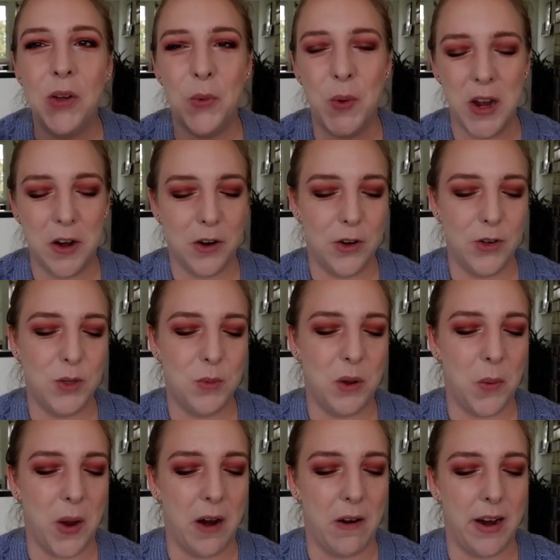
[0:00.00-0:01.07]
We are going to
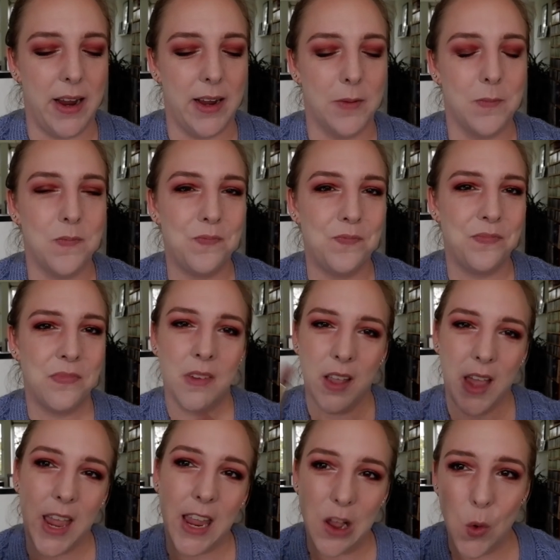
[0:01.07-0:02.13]
be wearing
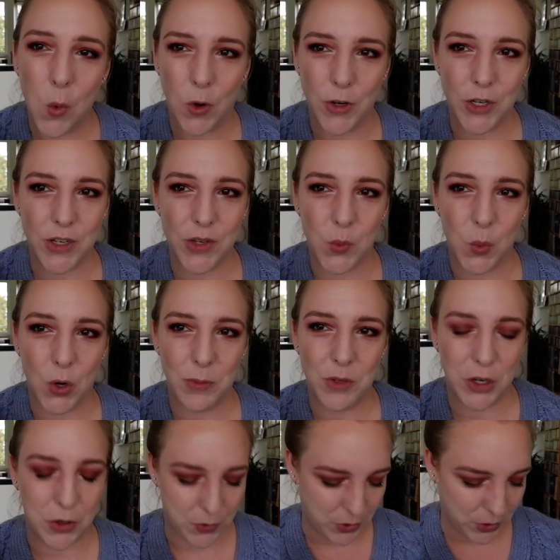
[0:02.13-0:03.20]
a gorgeous warm
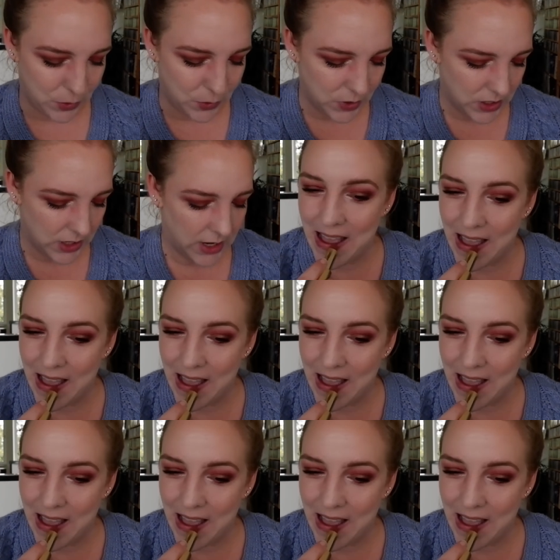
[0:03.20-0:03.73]
tone nude.